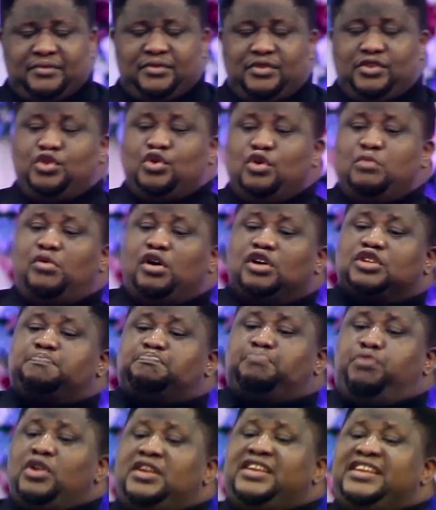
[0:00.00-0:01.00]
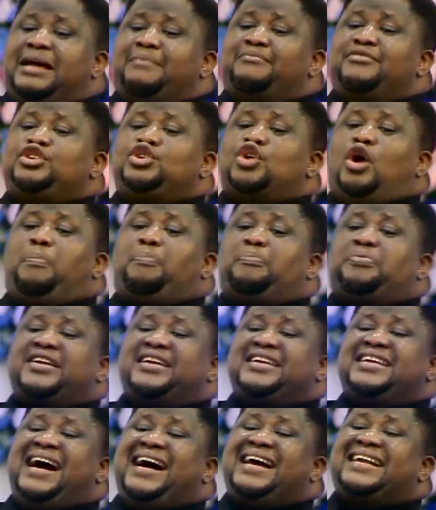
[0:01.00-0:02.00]
You must put them in your
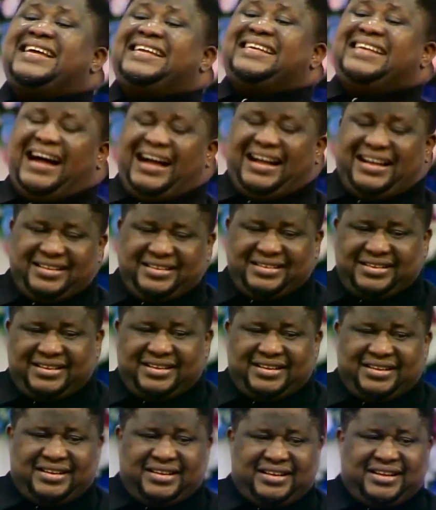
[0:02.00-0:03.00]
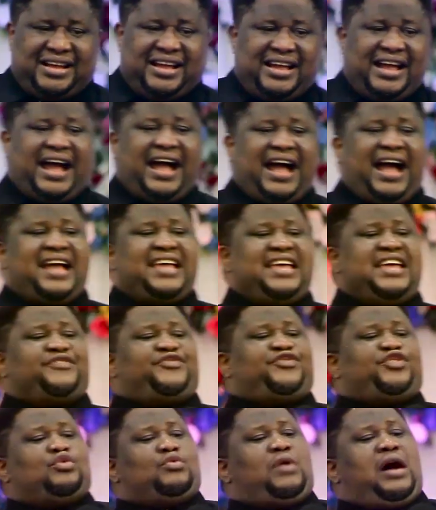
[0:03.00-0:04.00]
prayer radar.
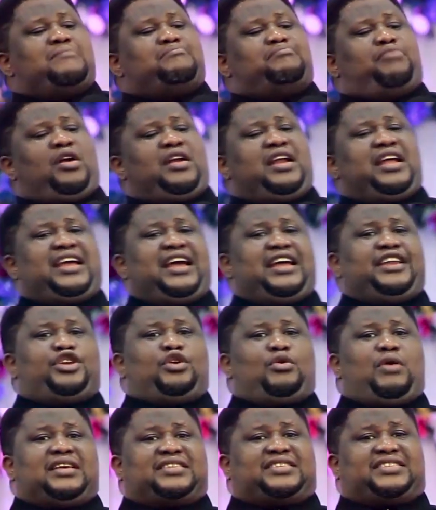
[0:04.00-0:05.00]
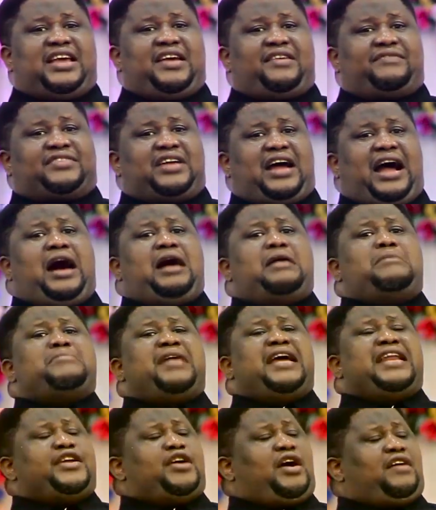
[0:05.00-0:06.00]
If you are born again, you are saved. How
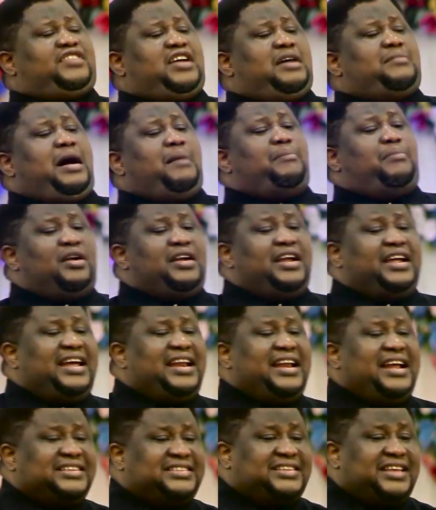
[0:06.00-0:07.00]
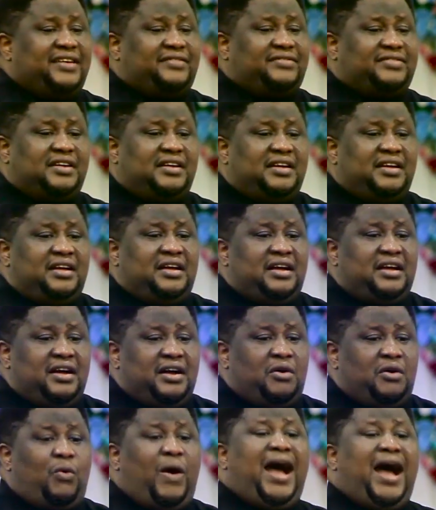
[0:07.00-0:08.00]
many of them are born again and saved?
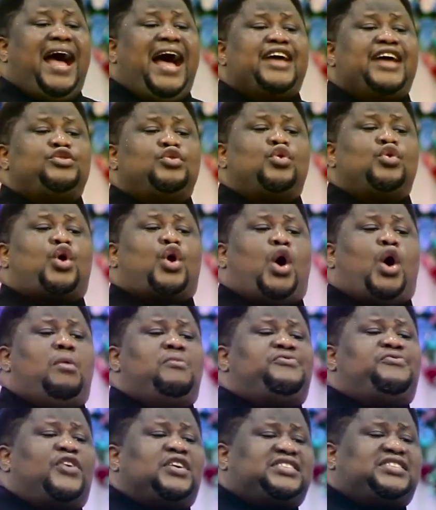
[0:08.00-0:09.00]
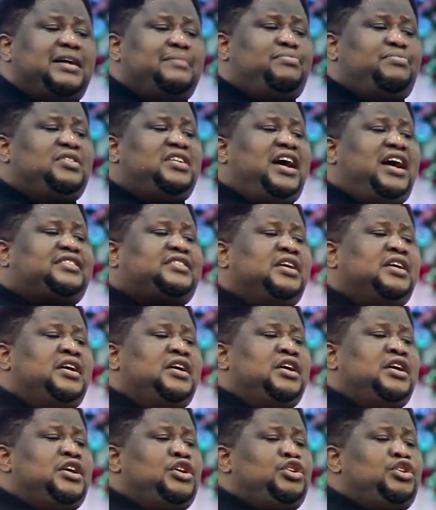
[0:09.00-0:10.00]
Why are you comfortable that
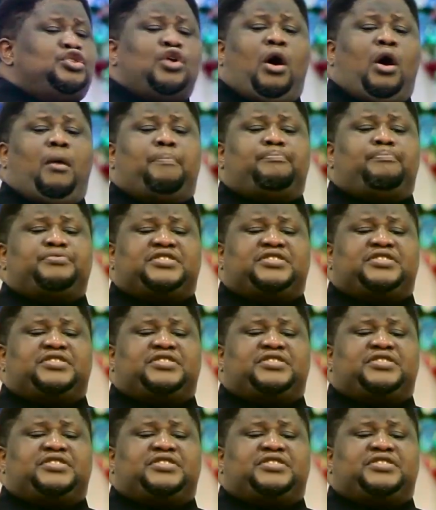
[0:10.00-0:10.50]
your